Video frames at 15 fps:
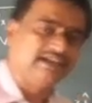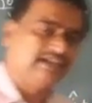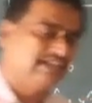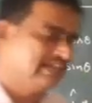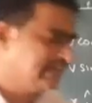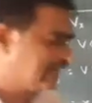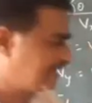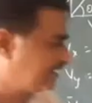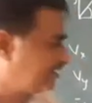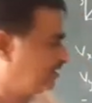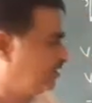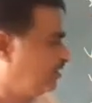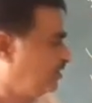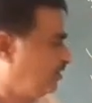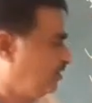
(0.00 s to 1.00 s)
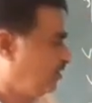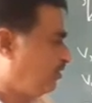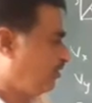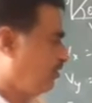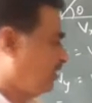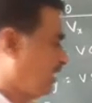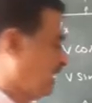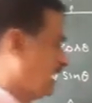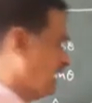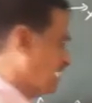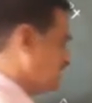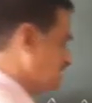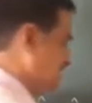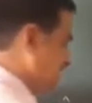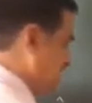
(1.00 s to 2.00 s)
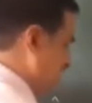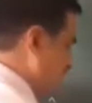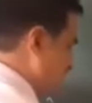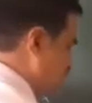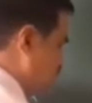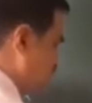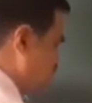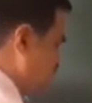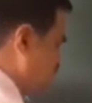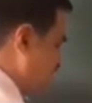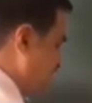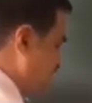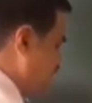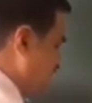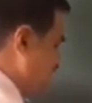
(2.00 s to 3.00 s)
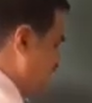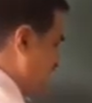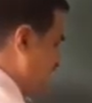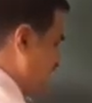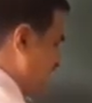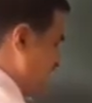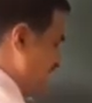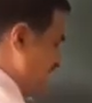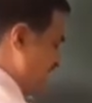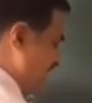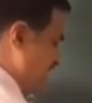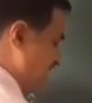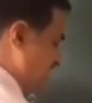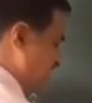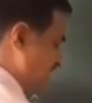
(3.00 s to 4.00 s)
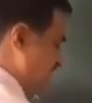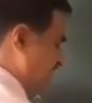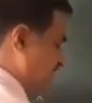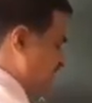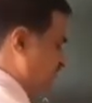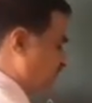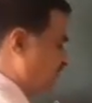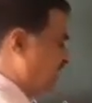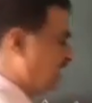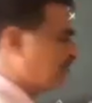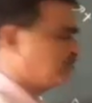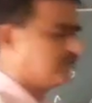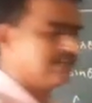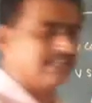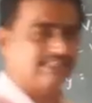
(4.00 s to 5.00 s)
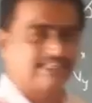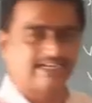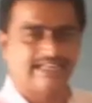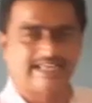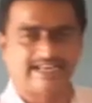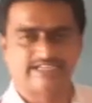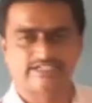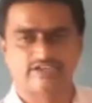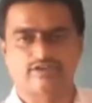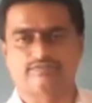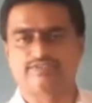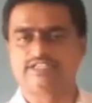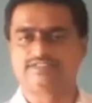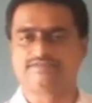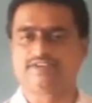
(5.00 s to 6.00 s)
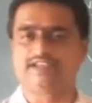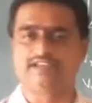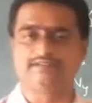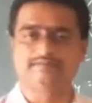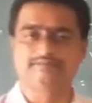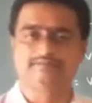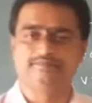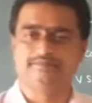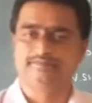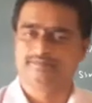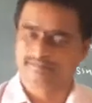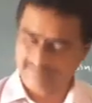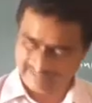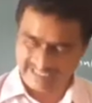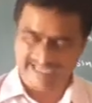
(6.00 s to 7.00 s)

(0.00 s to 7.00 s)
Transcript: Here, as it is associated with a direction, we have to tell the direction of this one.